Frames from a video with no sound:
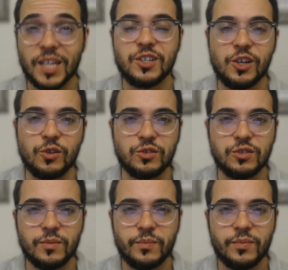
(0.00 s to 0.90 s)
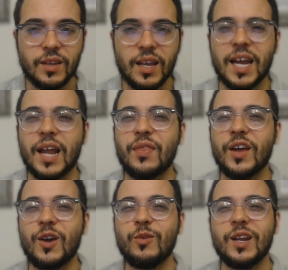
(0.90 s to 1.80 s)
huge. And I
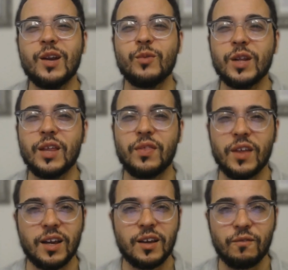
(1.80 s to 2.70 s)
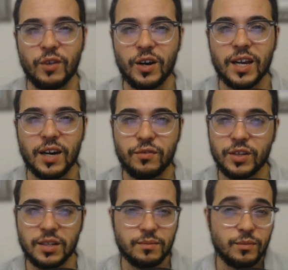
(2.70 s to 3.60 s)
think we need to really think very
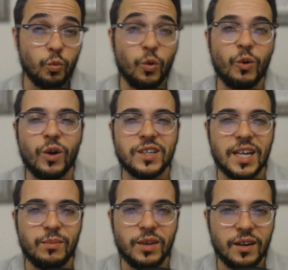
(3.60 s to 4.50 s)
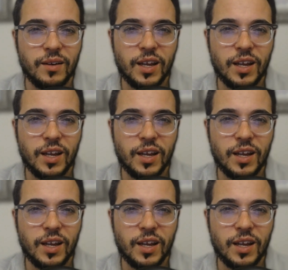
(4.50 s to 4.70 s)
carefully. What does that mean?